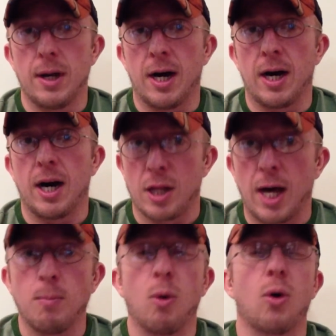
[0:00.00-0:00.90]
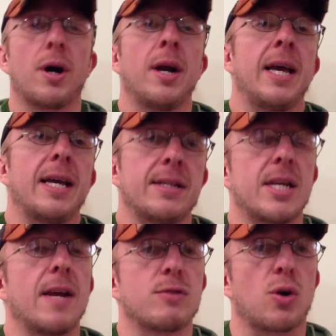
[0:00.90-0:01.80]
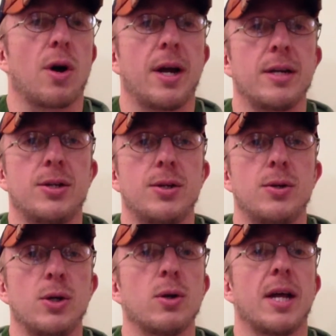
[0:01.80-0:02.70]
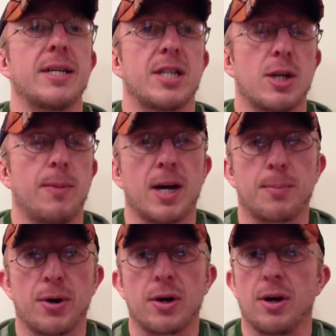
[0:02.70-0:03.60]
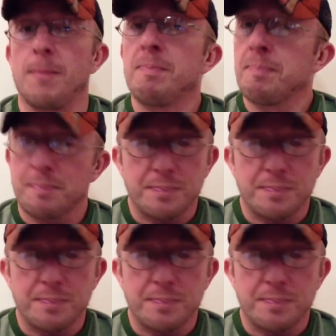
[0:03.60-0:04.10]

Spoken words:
a lot more instead of trying to utilize the Tabata protocol.